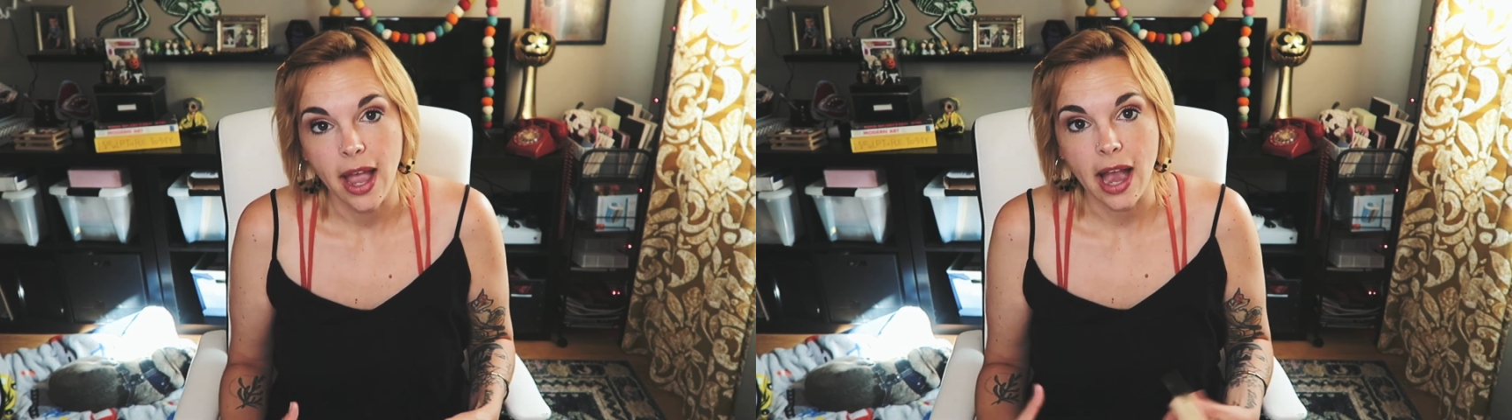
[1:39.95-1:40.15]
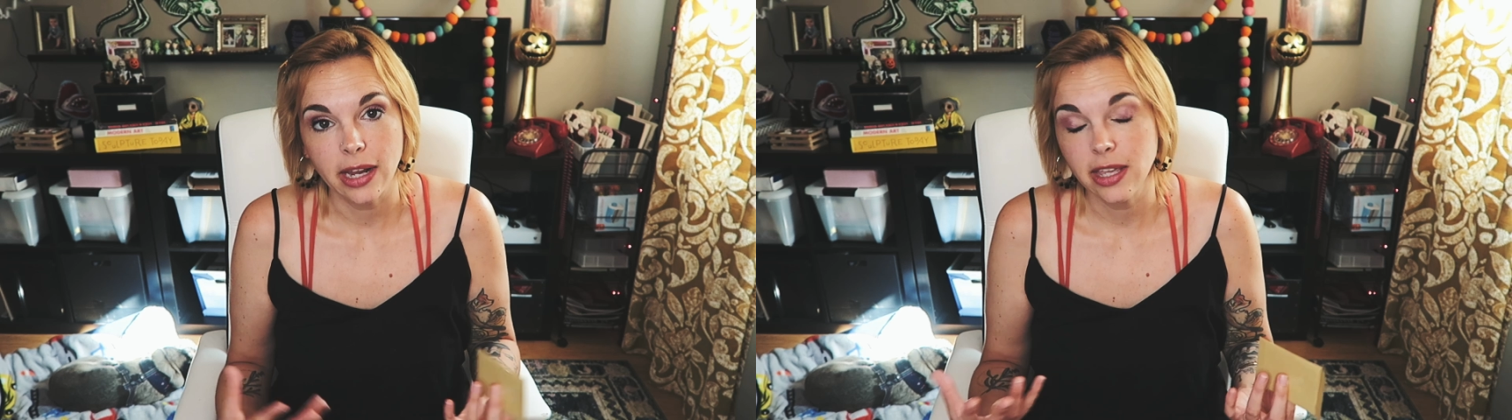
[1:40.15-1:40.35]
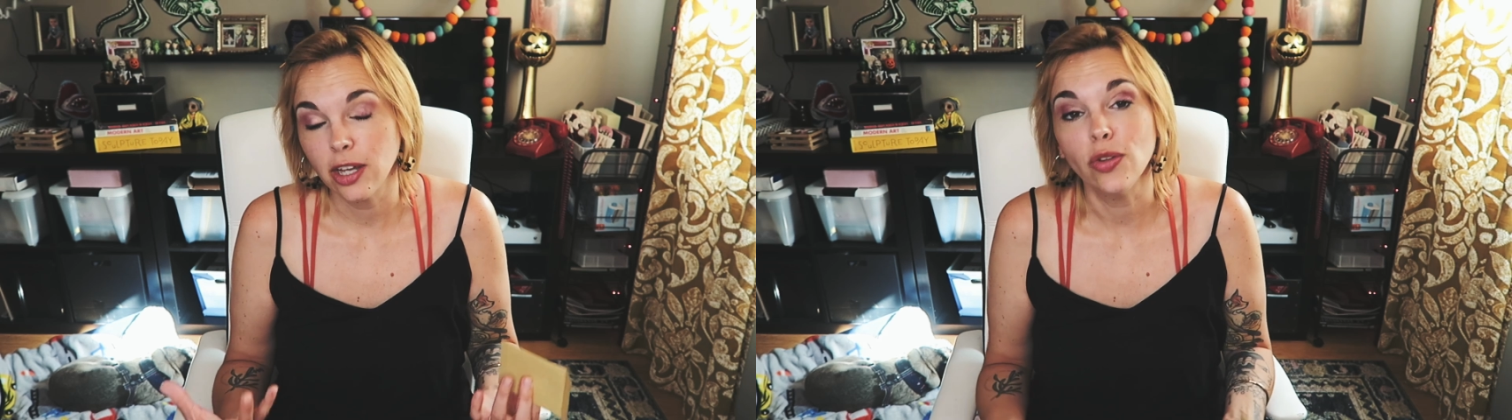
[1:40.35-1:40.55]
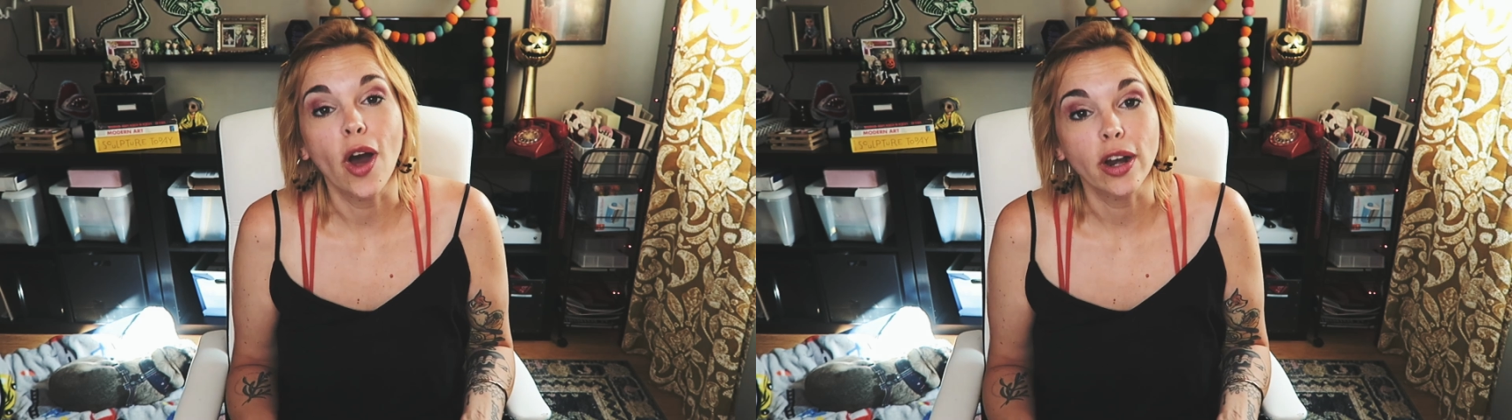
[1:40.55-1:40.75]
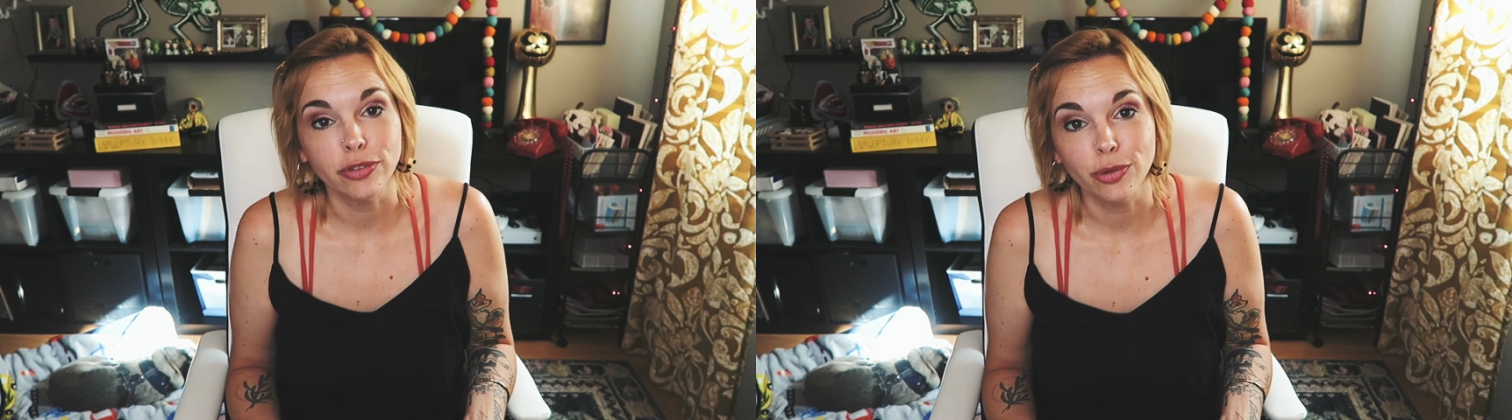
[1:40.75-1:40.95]
and I think a
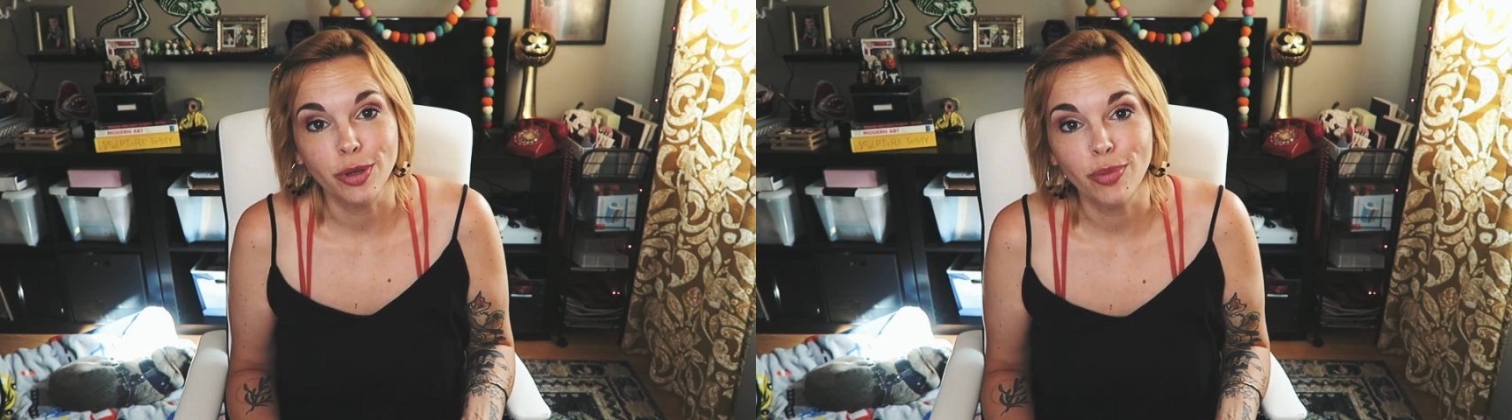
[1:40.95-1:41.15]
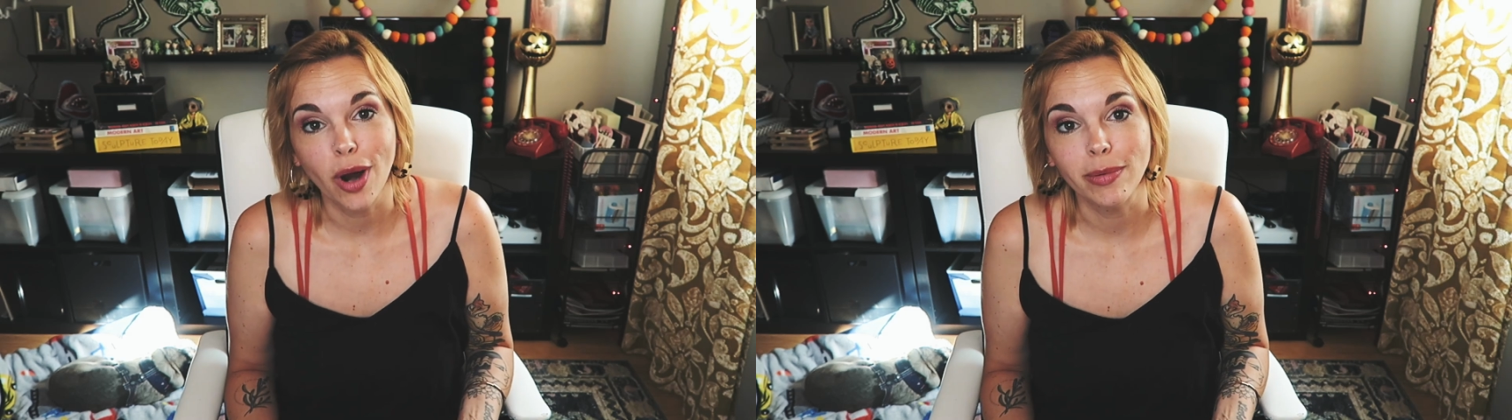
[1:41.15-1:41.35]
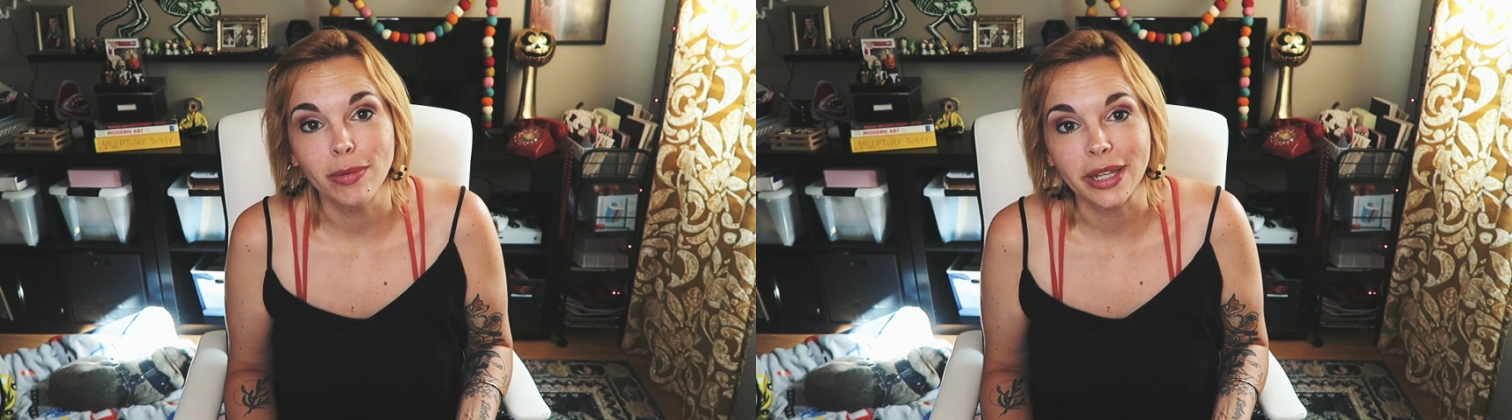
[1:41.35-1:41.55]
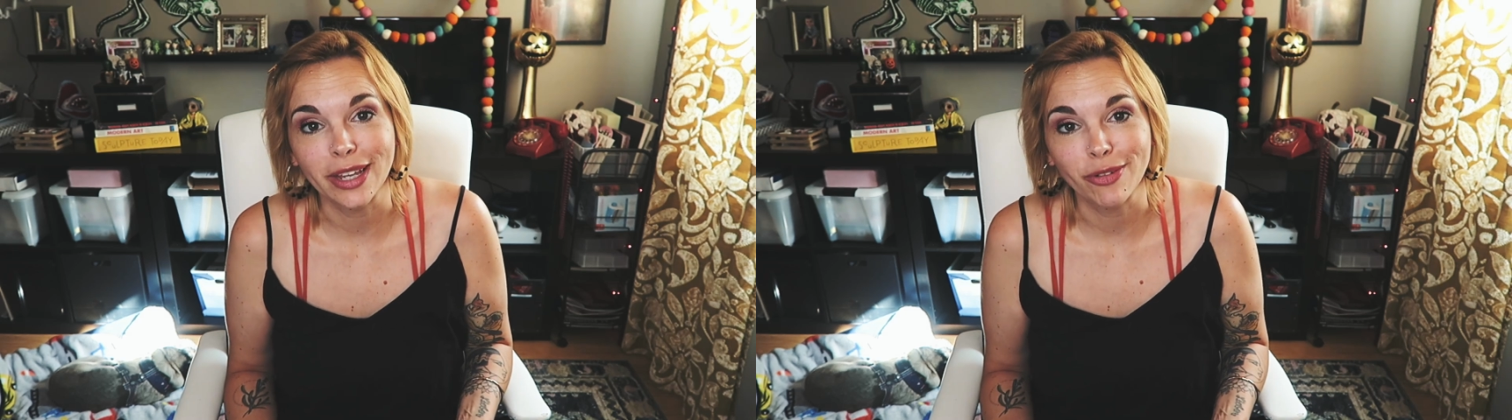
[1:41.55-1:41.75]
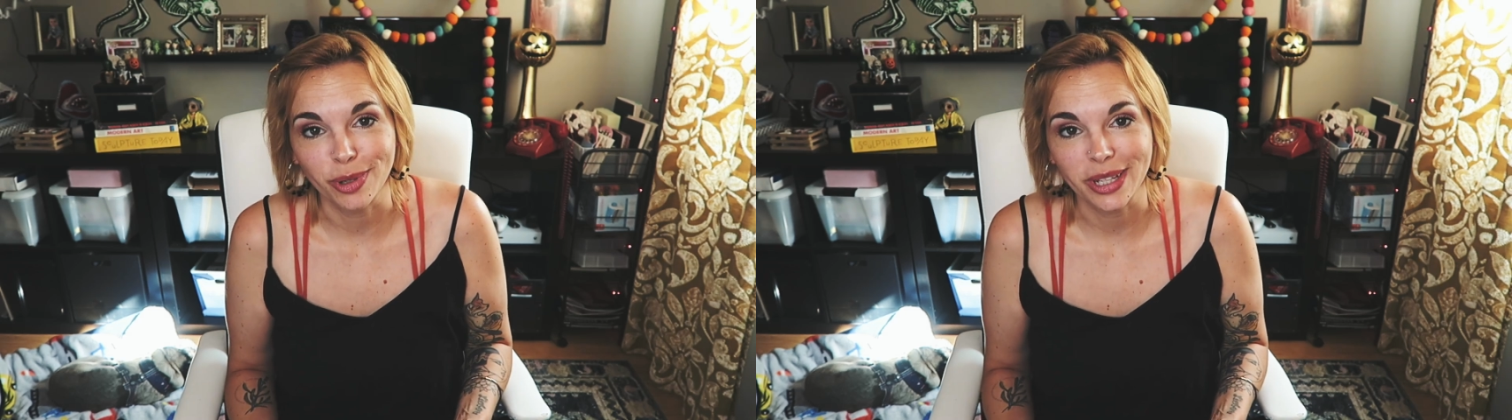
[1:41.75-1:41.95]
lot of you can
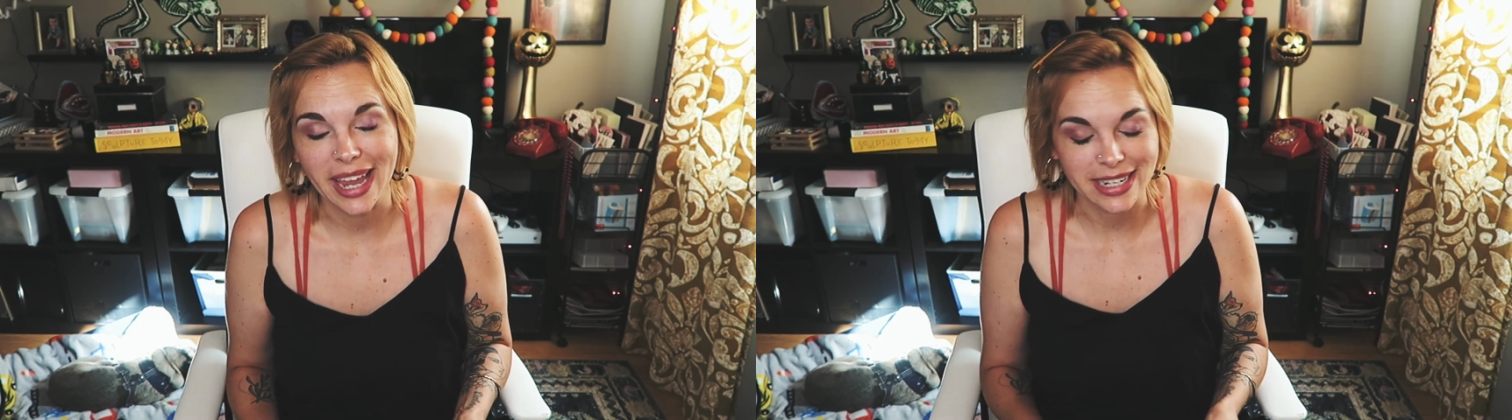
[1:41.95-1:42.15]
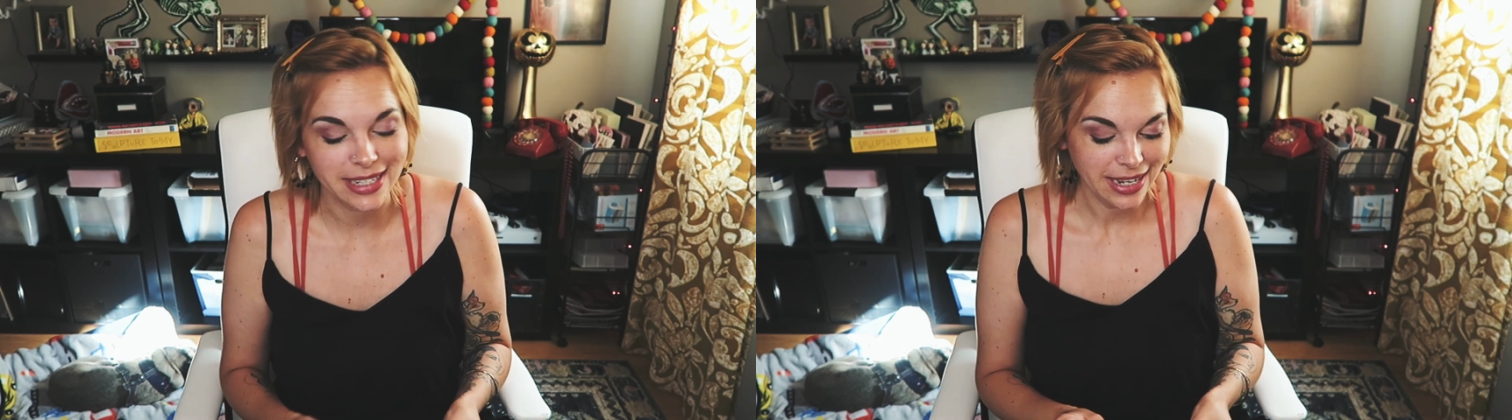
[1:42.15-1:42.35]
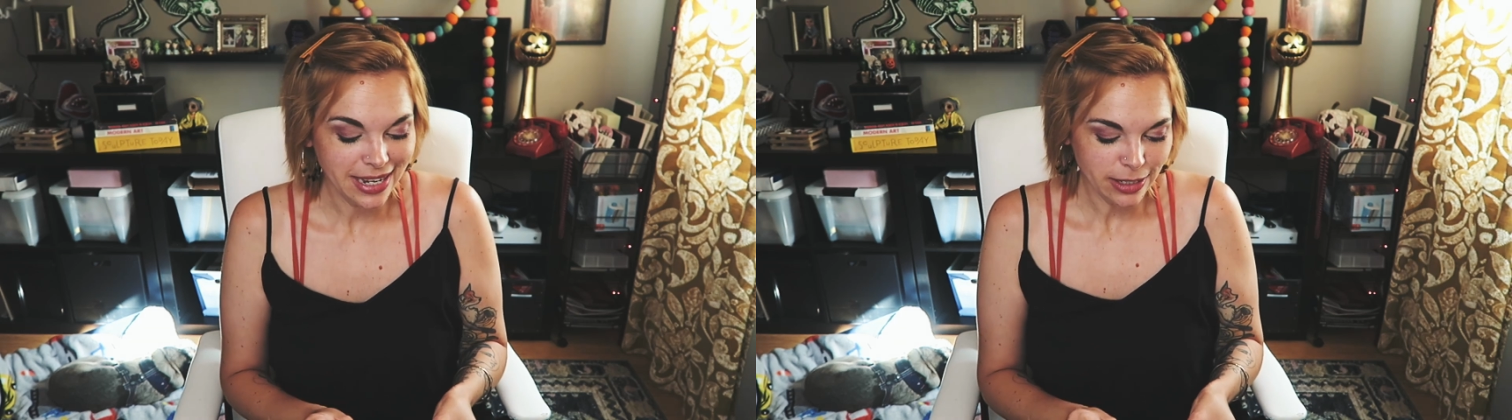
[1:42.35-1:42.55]
probably relate.